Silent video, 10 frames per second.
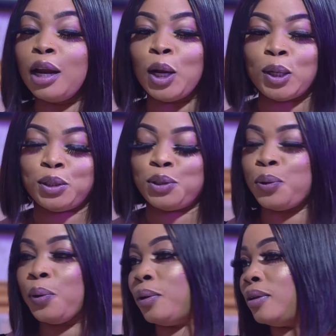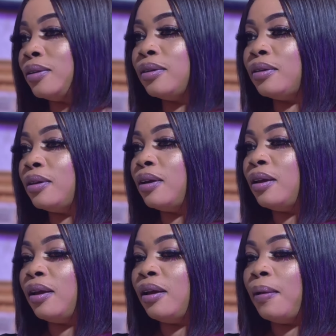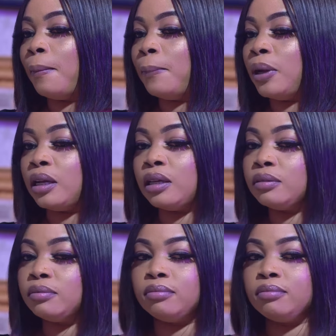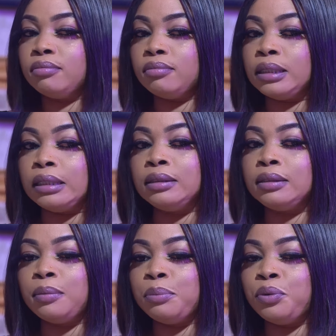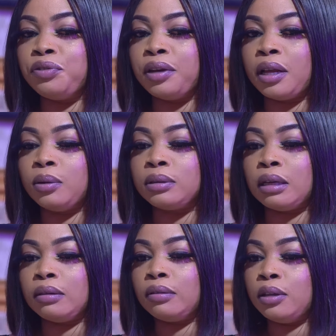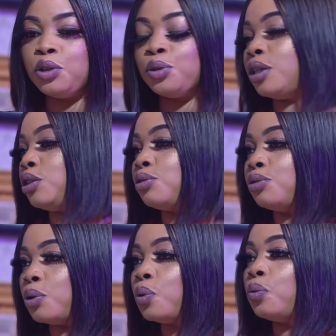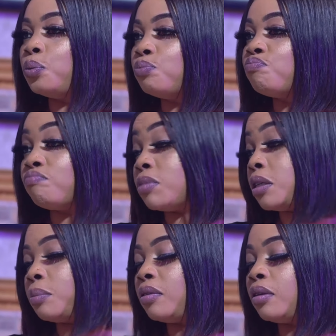Not at all. But since I'm moving out, I think you need to know some